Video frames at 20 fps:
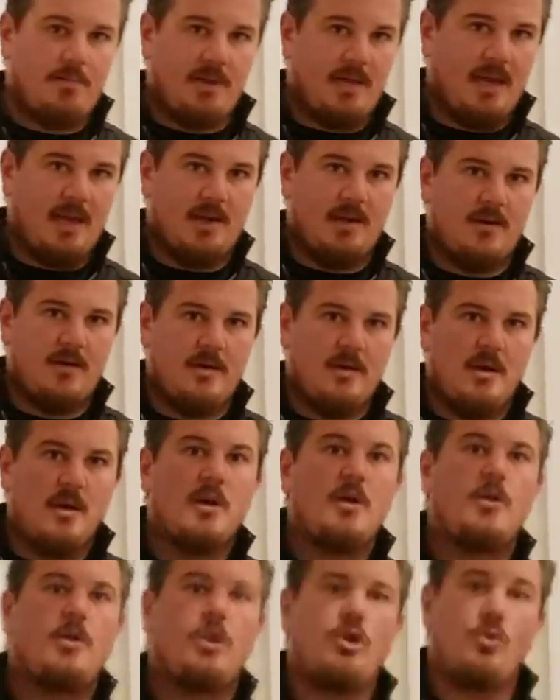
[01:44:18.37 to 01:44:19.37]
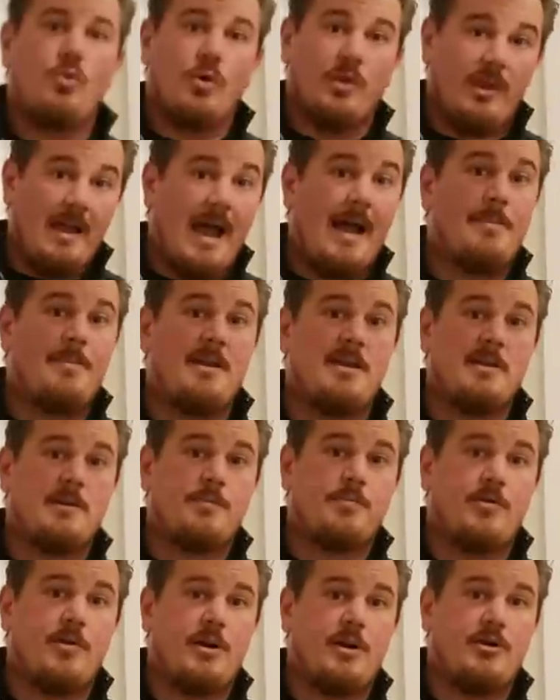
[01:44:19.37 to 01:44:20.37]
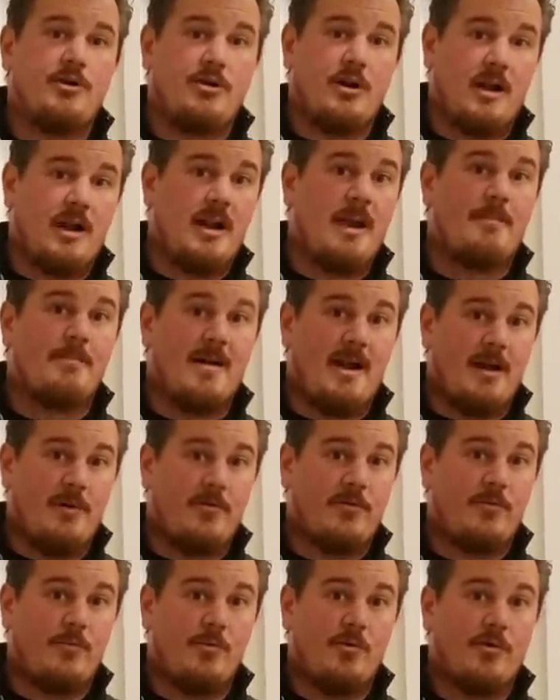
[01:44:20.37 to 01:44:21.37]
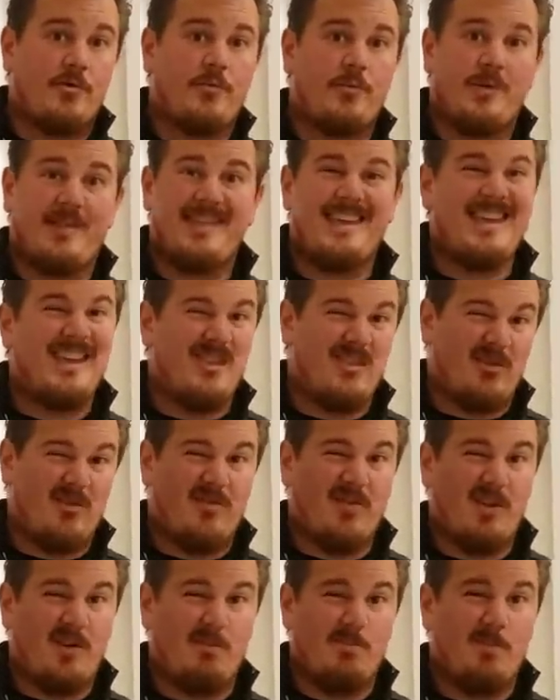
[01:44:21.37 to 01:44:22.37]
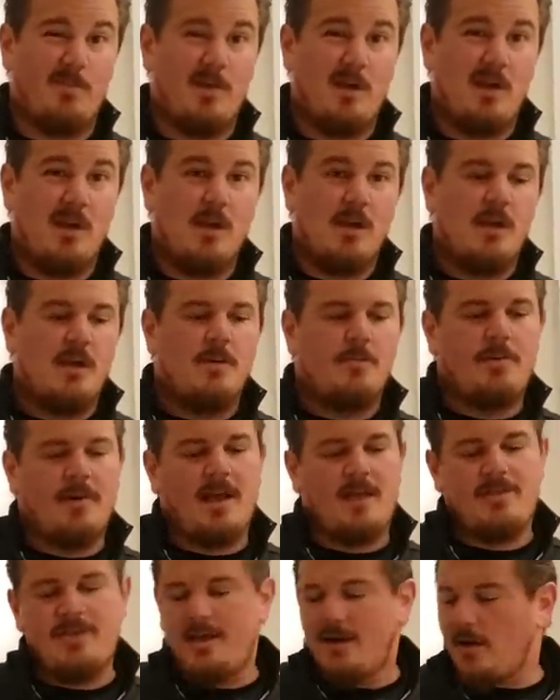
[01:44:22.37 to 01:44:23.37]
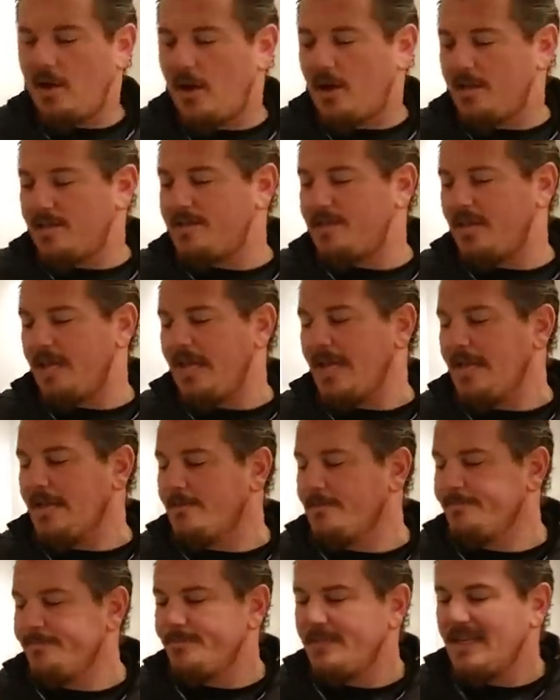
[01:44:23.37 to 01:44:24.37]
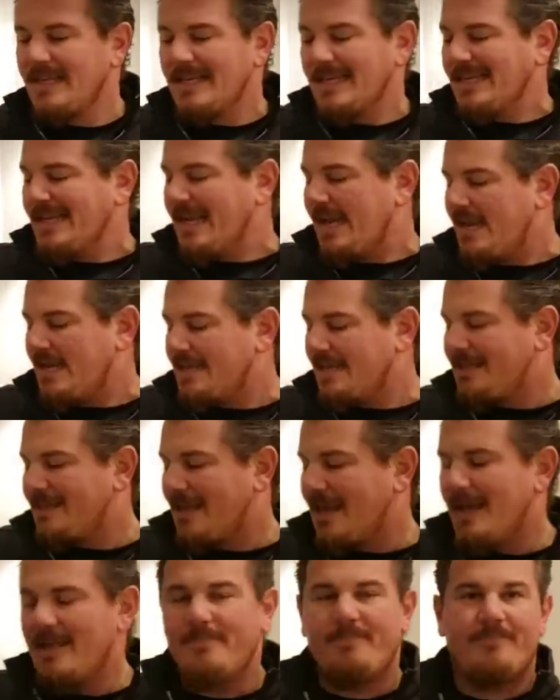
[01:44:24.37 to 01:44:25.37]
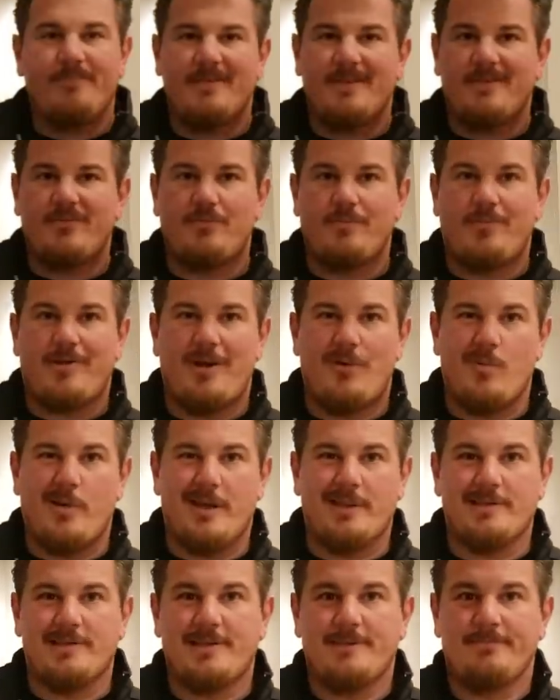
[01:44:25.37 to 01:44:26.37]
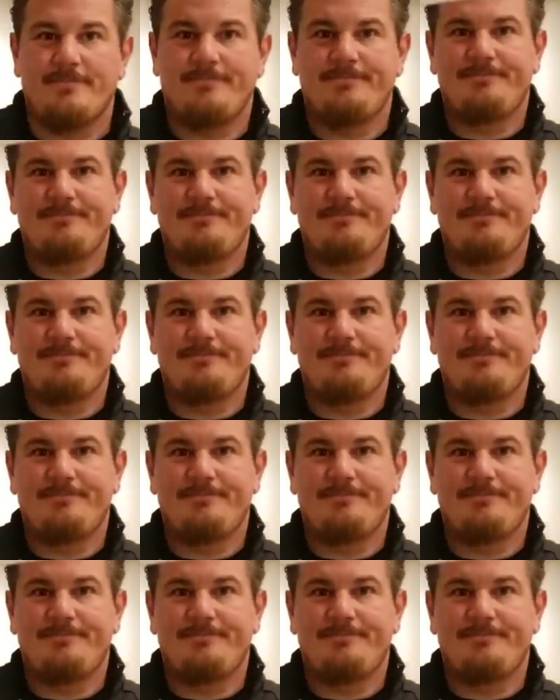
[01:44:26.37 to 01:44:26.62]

plane. You will not be disappointed. You're not gonna have buyer's remorse with either of them. But I think honestly, hate to say it, this one probably wins.